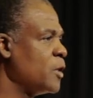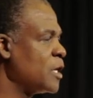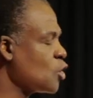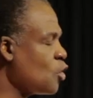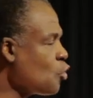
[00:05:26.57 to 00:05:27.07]

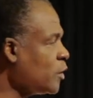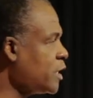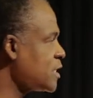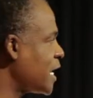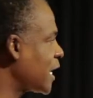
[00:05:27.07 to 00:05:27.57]
as
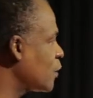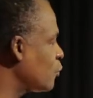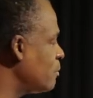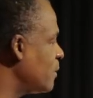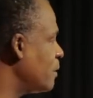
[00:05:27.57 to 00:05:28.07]
early as I could
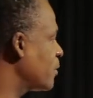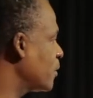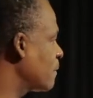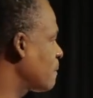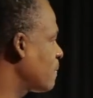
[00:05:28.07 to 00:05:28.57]

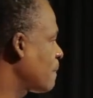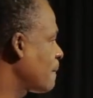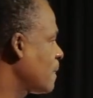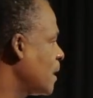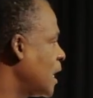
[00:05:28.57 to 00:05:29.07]
remember,
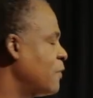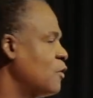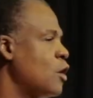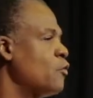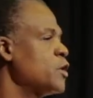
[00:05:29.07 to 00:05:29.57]
I've
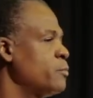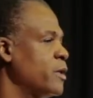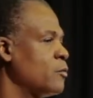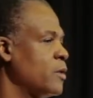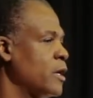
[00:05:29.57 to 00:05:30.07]
always
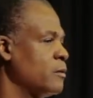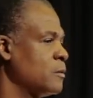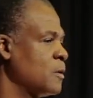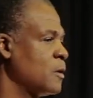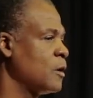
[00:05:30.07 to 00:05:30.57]
been
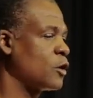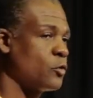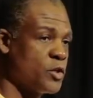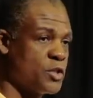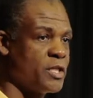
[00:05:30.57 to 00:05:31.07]
around
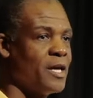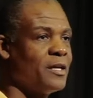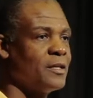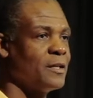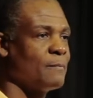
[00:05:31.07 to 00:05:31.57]

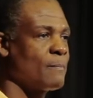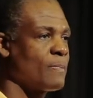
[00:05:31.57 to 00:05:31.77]
Christianity.